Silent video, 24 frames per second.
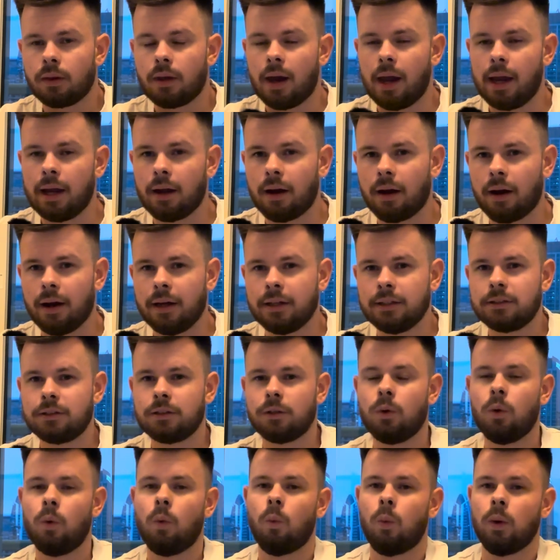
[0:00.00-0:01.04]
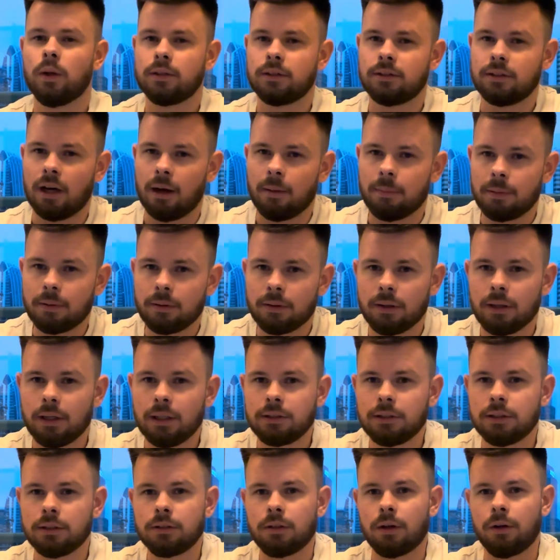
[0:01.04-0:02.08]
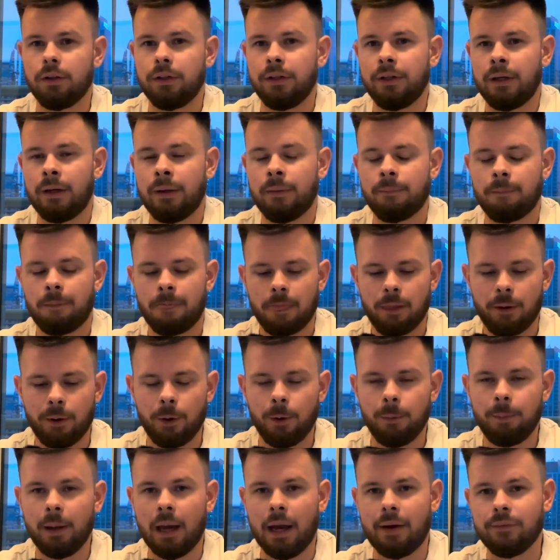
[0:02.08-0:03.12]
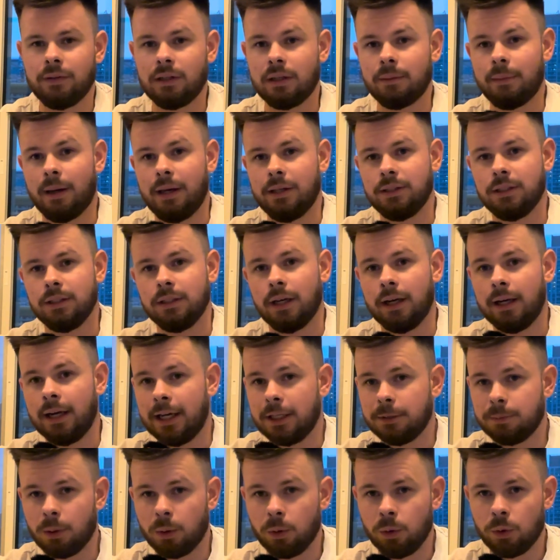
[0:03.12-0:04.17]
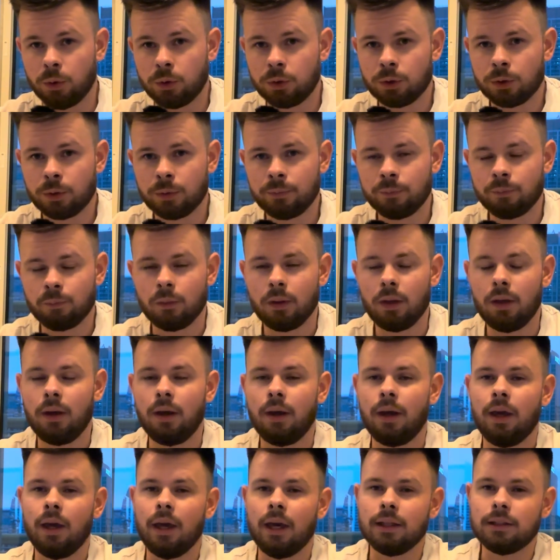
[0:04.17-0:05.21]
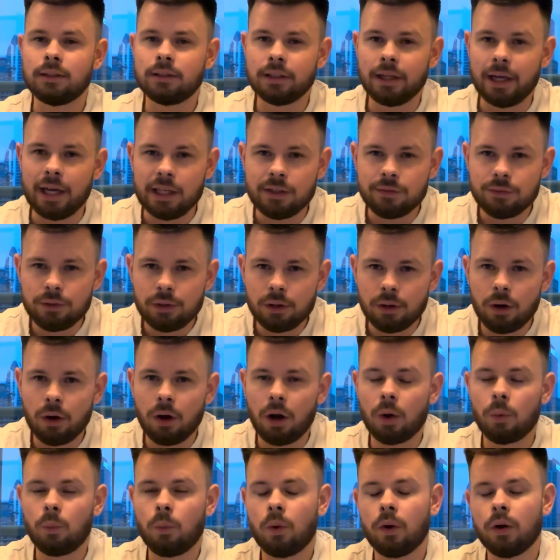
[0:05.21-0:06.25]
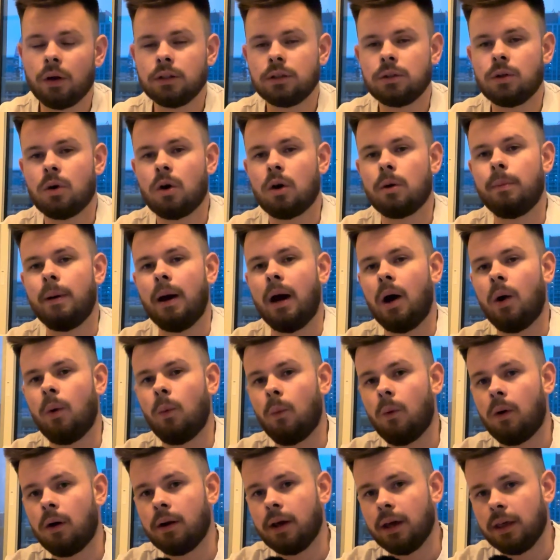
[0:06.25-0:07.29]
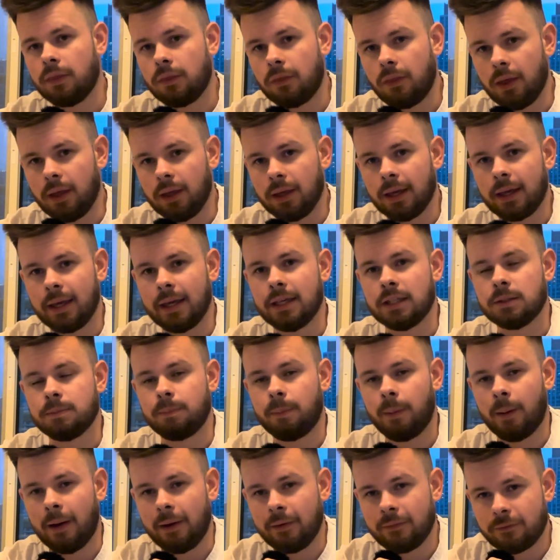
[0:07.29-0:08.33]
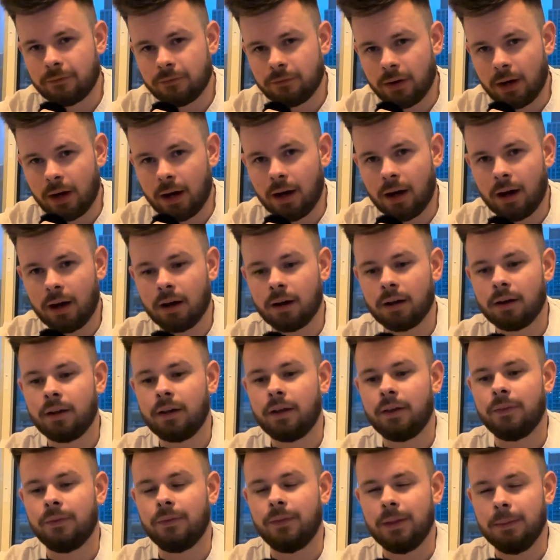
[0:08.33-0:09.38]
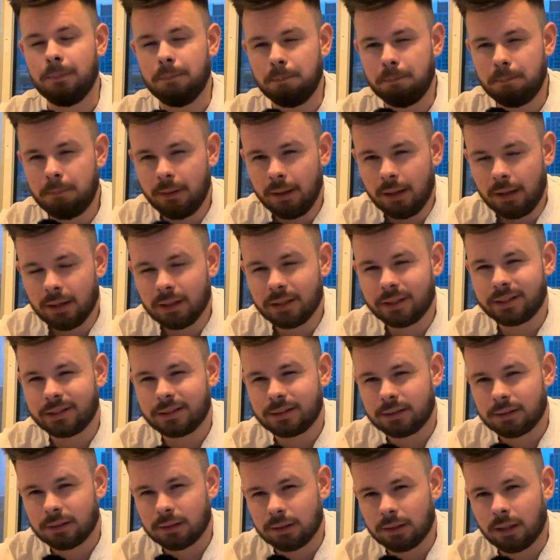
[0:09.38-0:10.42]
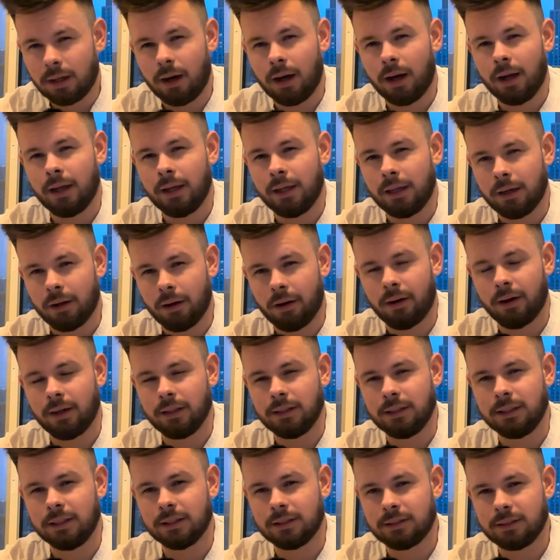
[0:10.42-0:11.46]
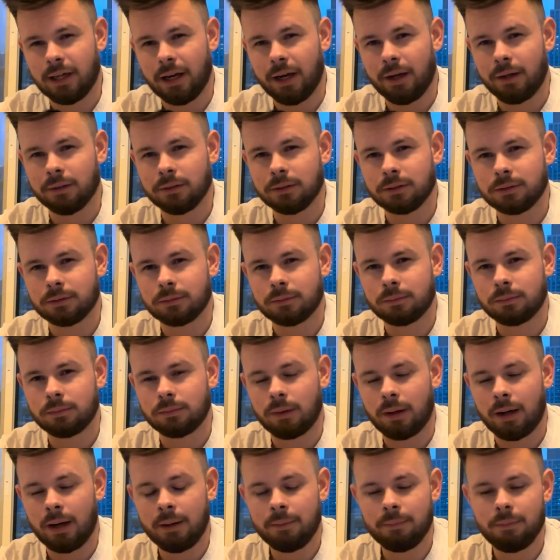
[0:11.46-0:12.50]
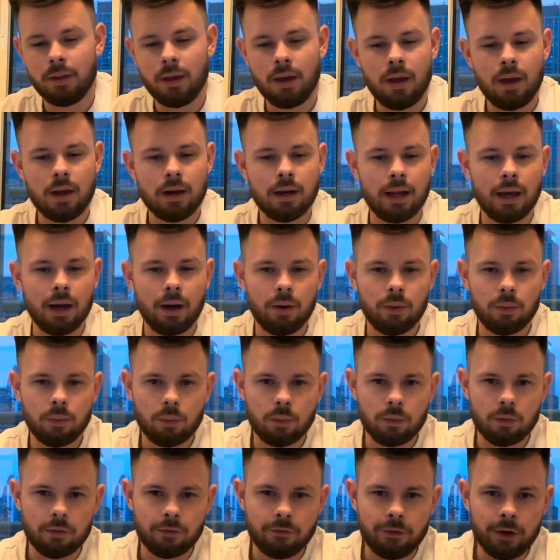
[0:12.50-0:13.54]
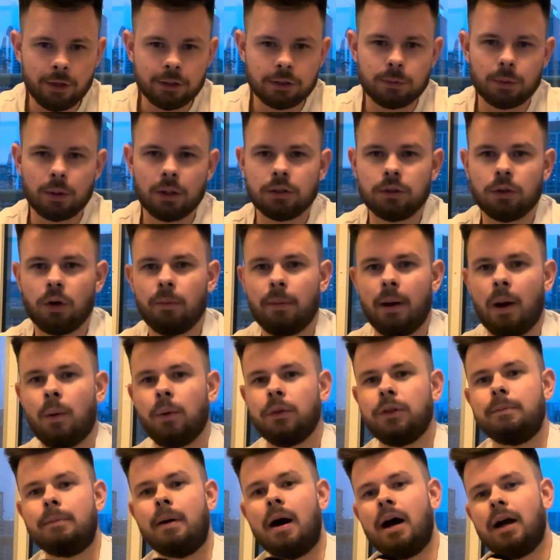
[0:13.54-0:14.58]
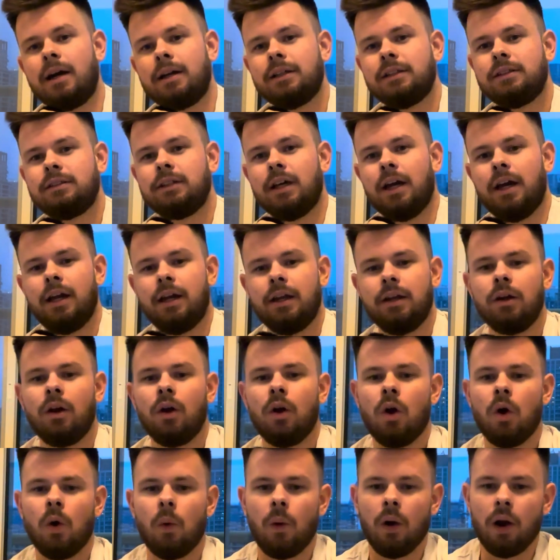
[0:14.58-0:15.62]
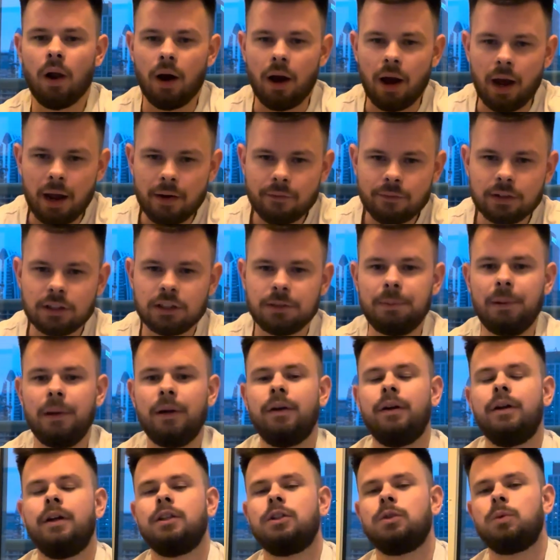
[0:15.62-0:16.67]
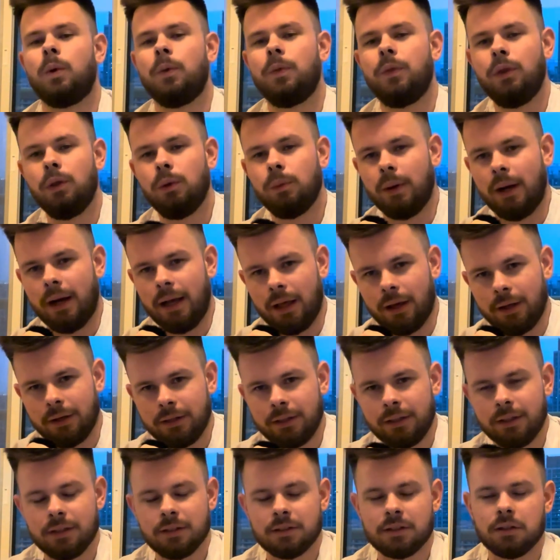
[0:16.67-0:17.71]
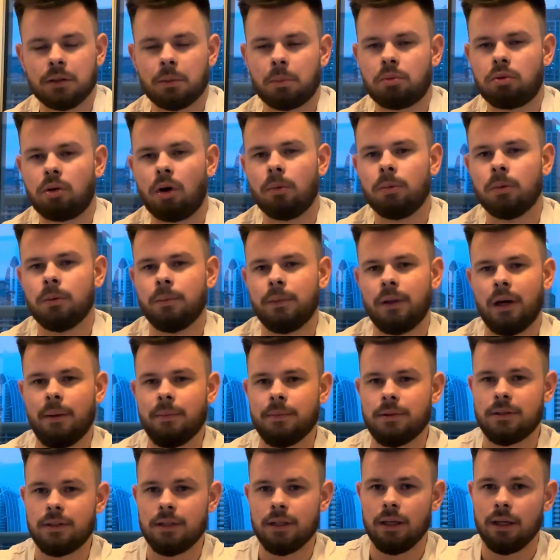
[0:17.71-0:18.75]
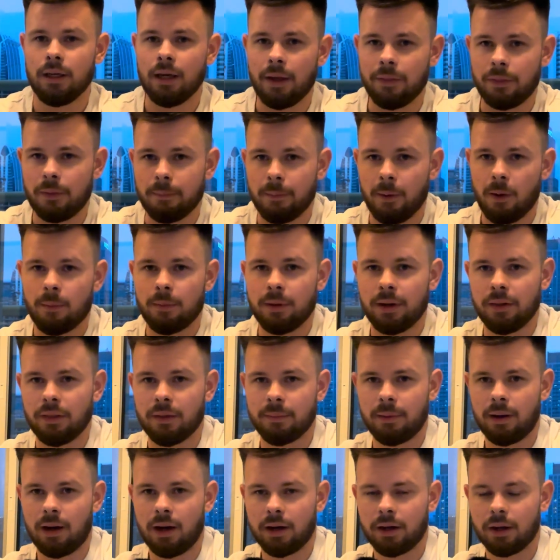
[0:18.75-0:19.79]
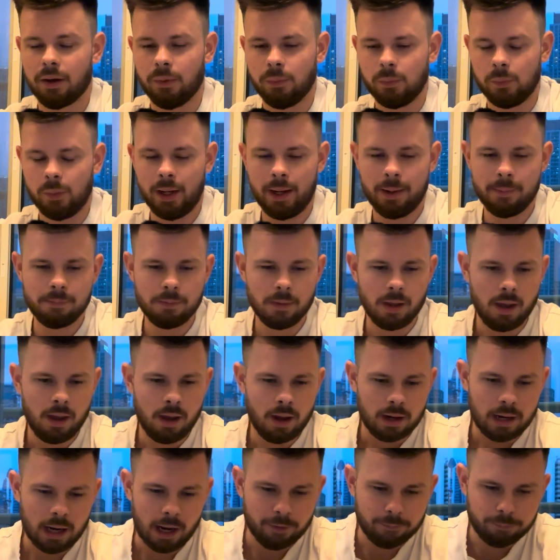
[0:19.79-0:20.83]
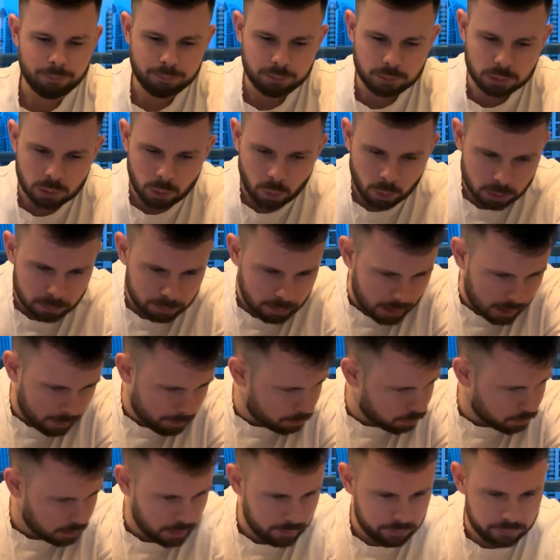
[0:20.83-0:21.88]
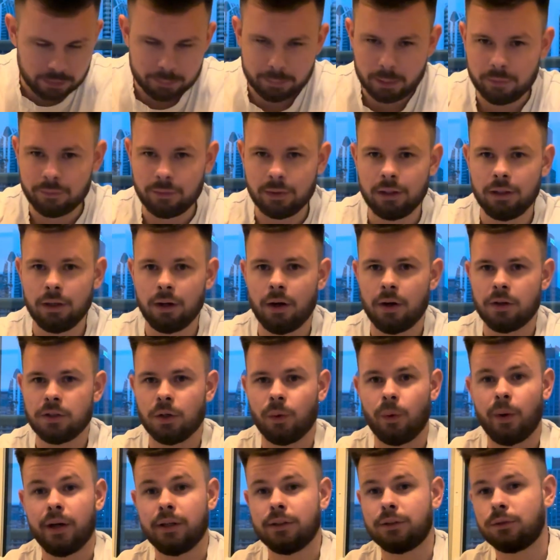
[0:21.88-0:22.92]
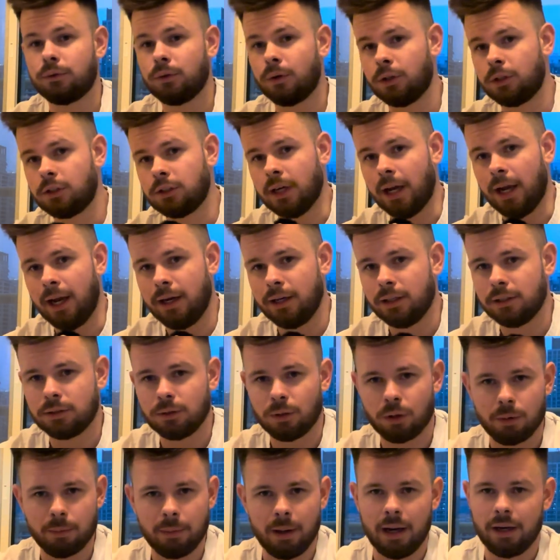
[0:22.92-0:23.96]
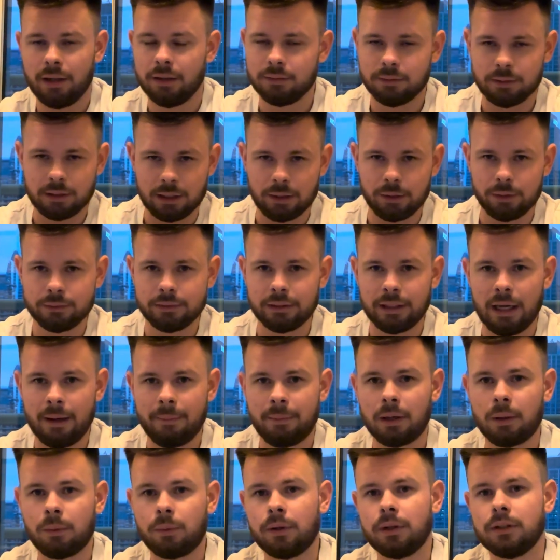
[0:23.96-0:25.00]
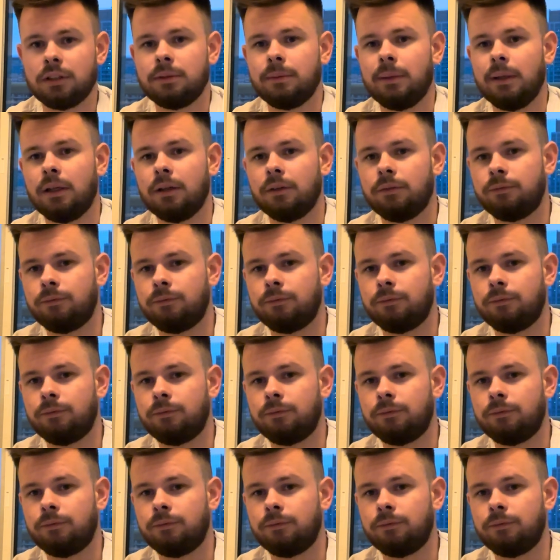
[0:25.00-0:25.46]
Hey guys, what's up? It's just Connor here. I hope you're having an amazing day as per usual. In today's video, I want to talk about what I think is by far the biggest lie in high ticket sales, right? Now, first, we're going to talk about what the marketers say, what I've experienced, what the reality is, and the problem that I'm seeing at the moment in the market, right? Now, I've talked about it briefly in my videos. I always throw shade and talk about it here and there, but I wanted to make a